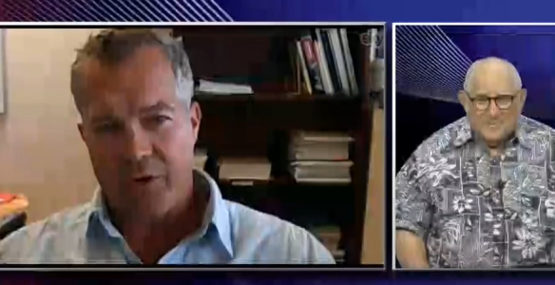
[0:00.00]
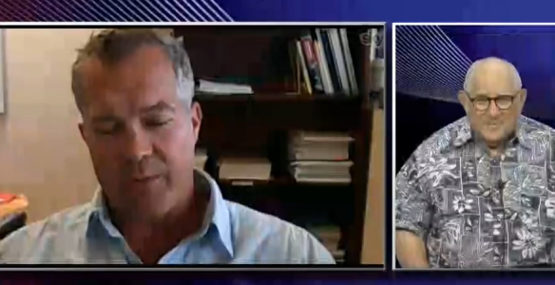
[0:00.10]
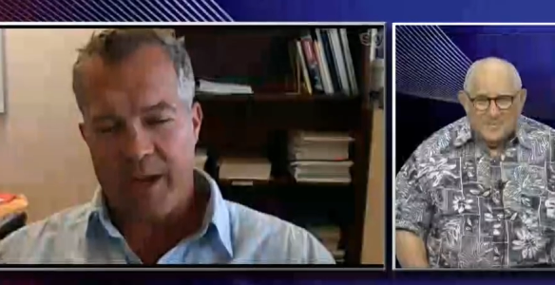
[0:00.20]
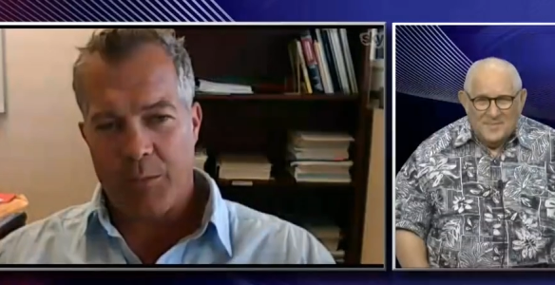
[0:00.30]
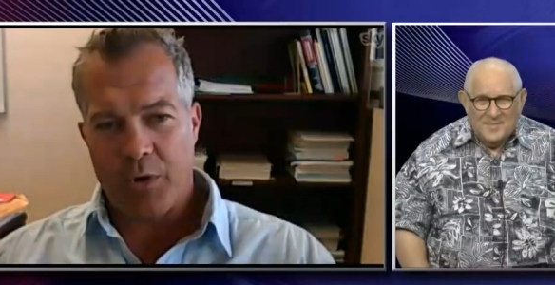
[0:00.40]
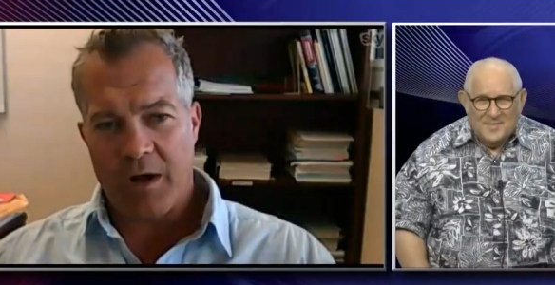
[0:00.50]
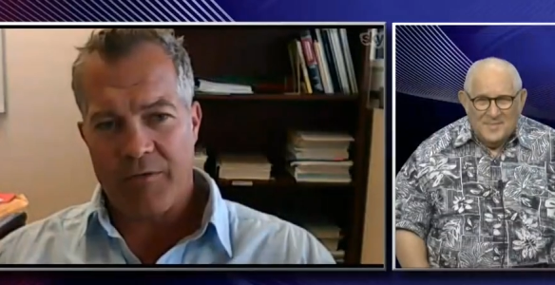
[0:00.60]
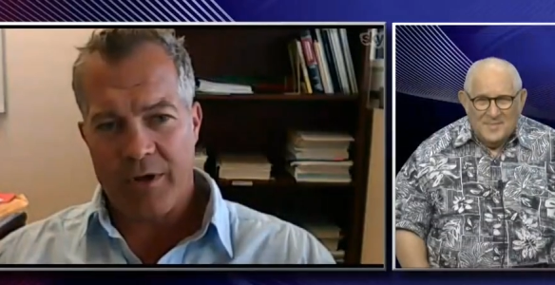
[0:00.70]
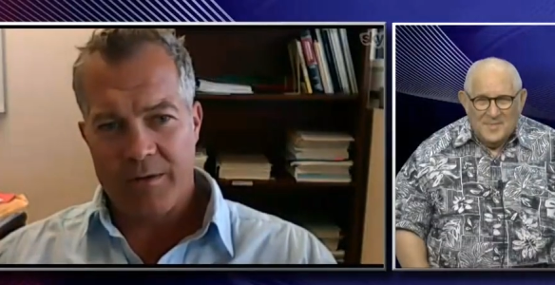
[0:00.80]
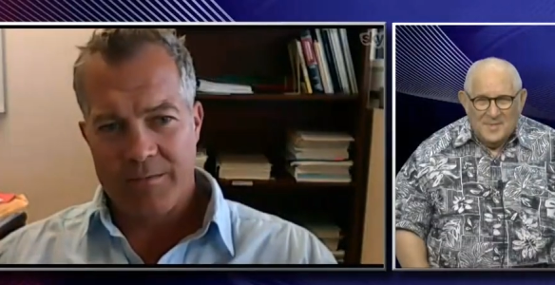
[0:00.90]
Speaker 1: a profit.
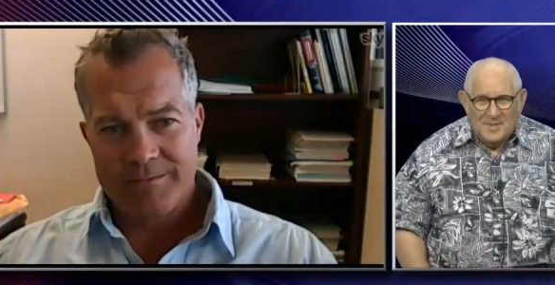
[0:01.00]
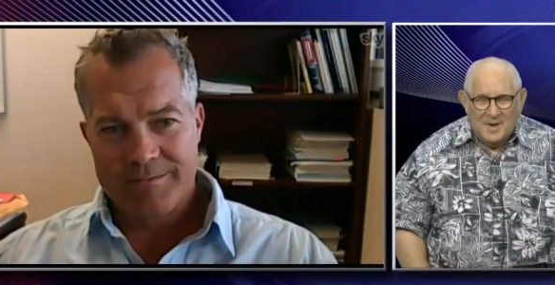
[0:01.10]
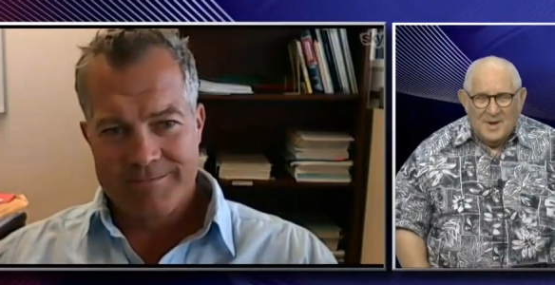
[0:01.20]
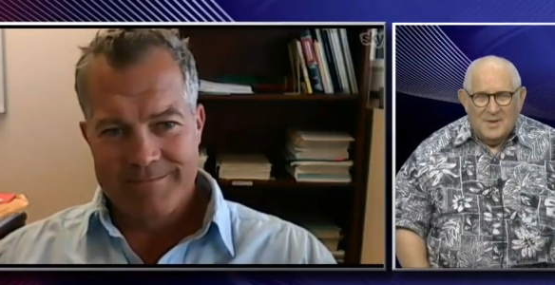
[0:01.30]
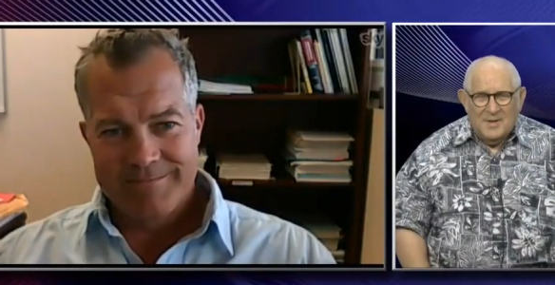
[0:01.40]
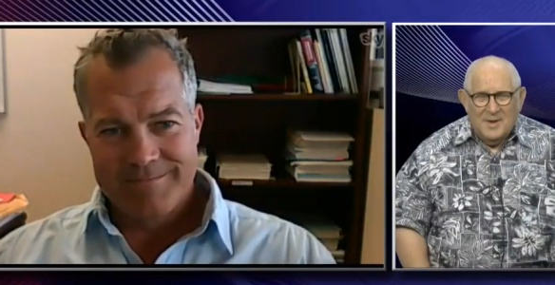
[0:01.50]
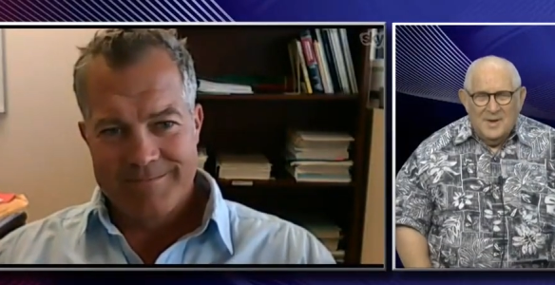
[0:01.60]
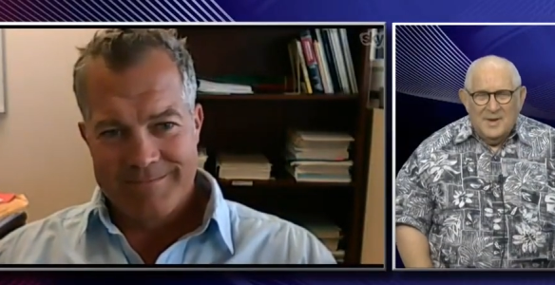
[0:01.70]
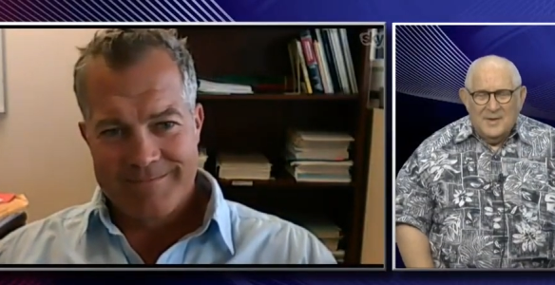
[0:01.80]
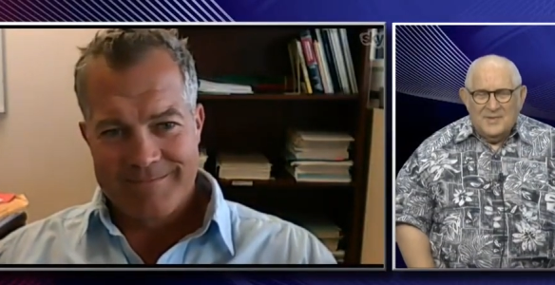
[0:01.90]
Speaker 2: Huh.
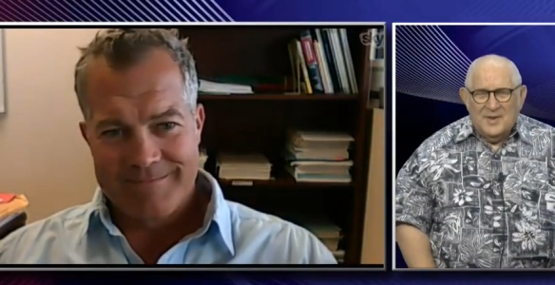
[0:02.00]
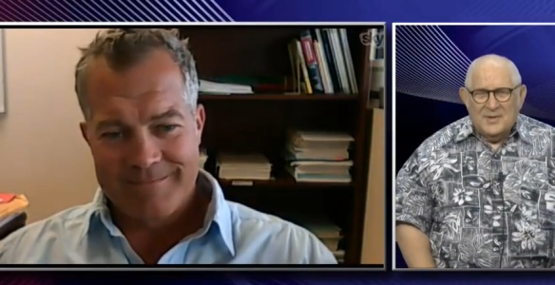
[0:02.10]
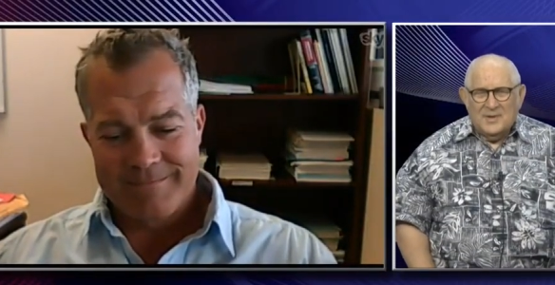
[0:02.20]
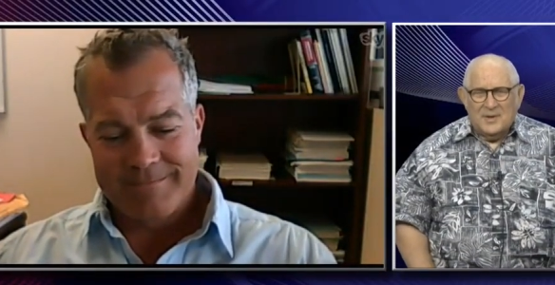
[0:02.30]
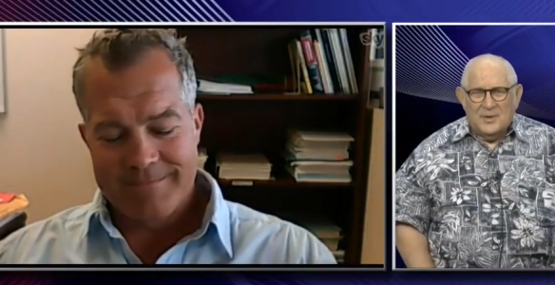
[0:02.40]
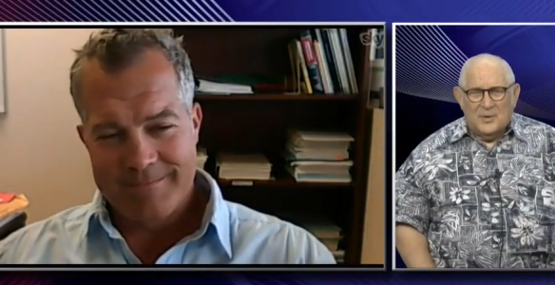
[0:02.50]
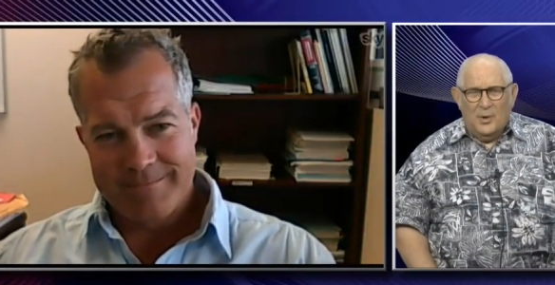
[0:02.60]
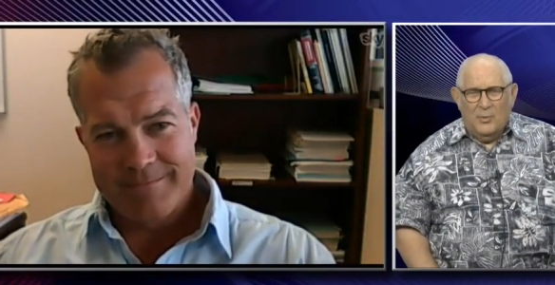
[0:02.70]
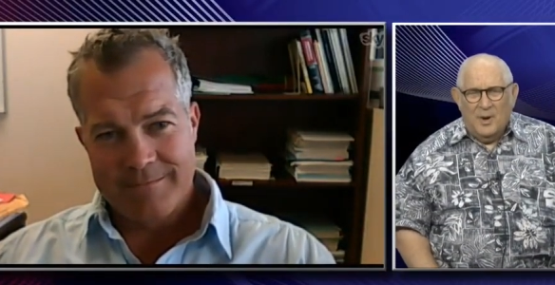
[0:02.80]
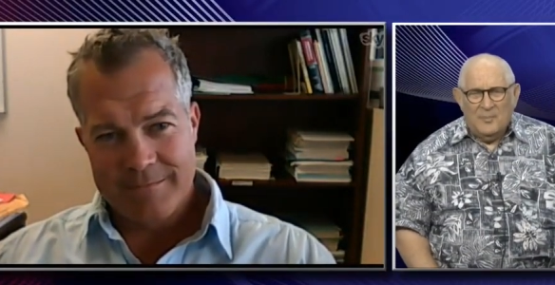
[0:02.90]
It sounds like a
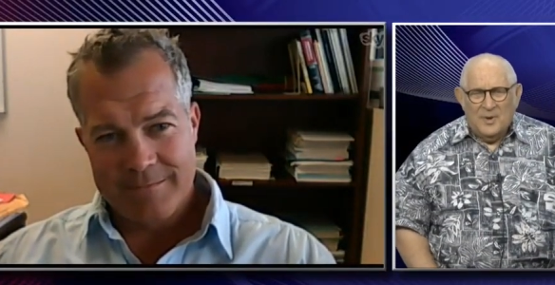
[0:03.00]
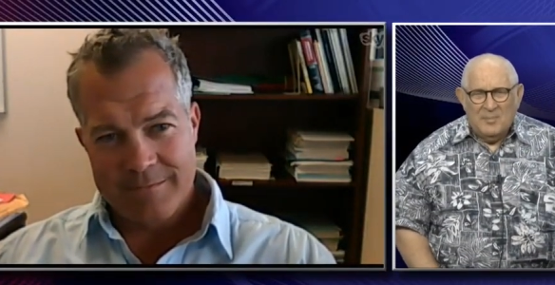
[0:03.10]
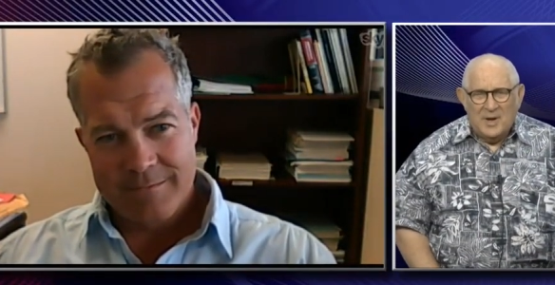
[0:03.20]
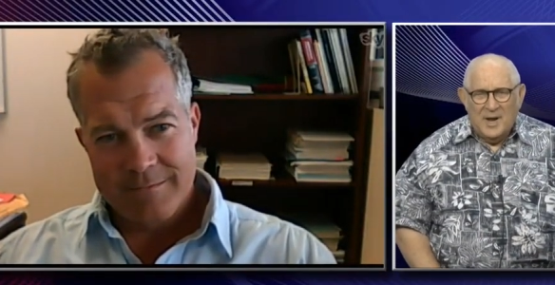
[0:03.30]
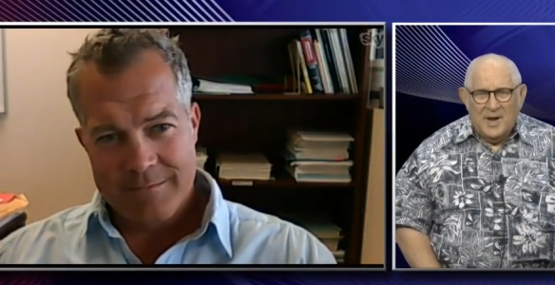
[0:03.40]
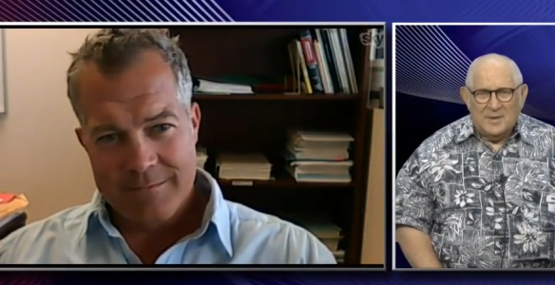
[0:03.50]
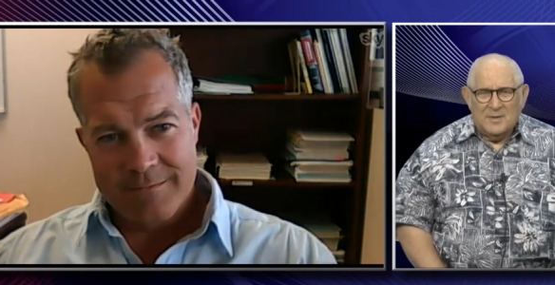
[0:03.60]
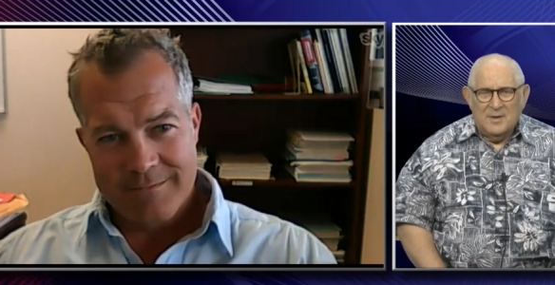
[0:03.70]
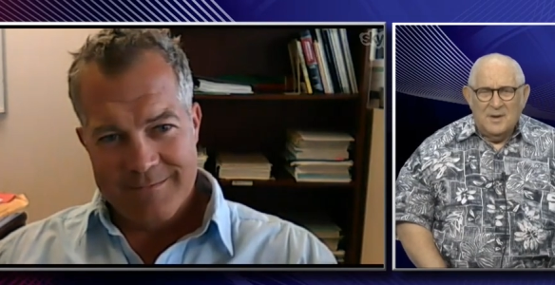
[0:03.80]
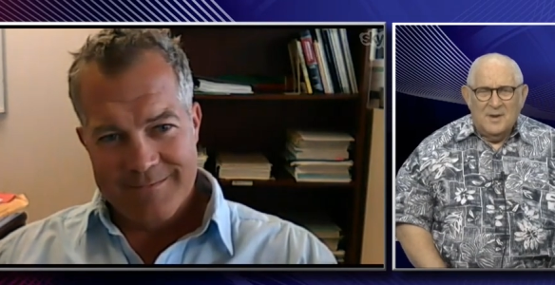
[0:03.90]
co-op in Manhattan.
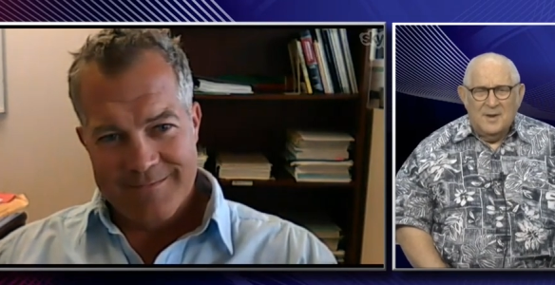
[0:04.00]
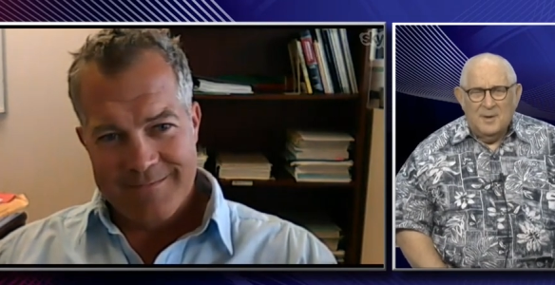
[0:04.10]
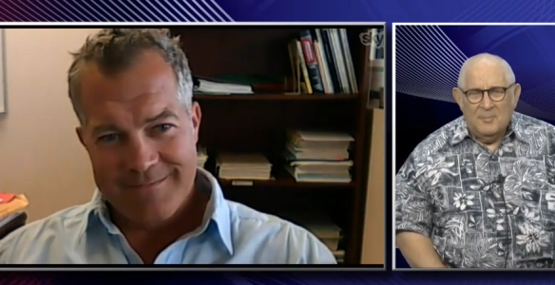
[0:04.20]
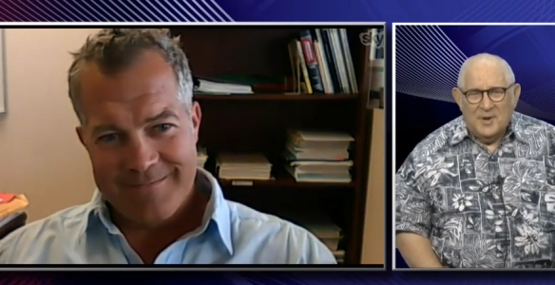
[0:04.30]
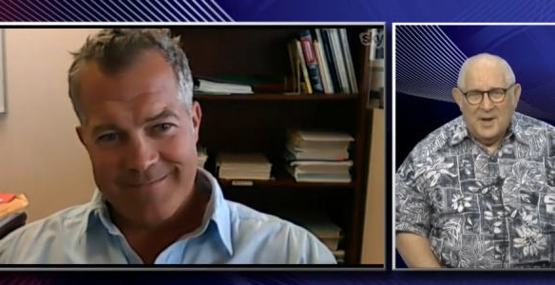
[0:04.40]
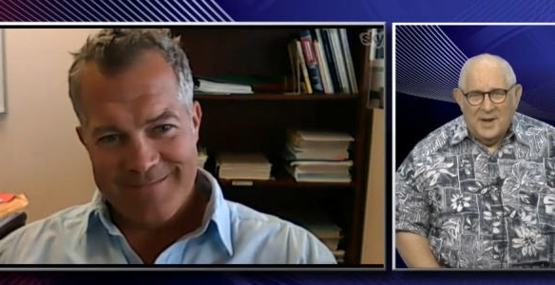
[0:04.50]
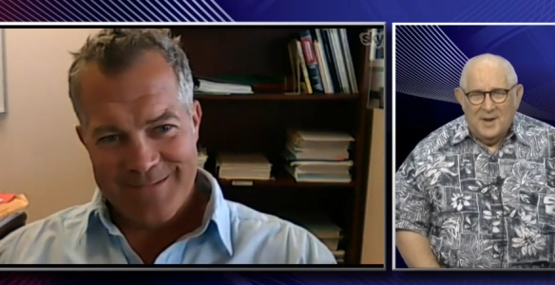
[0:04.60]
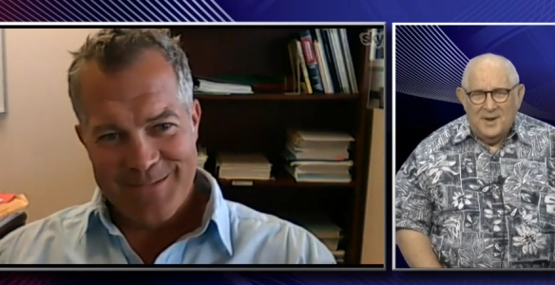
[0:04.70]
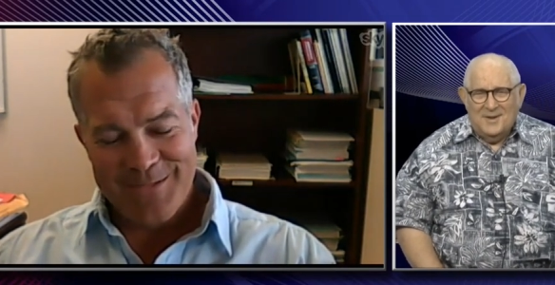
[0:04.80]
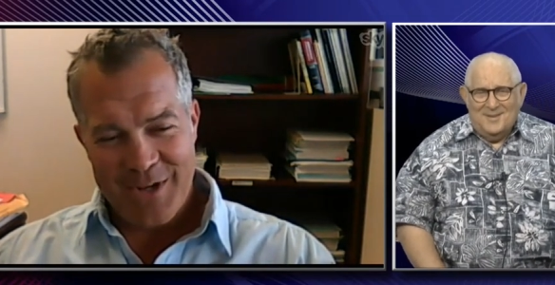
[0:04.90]
But hey.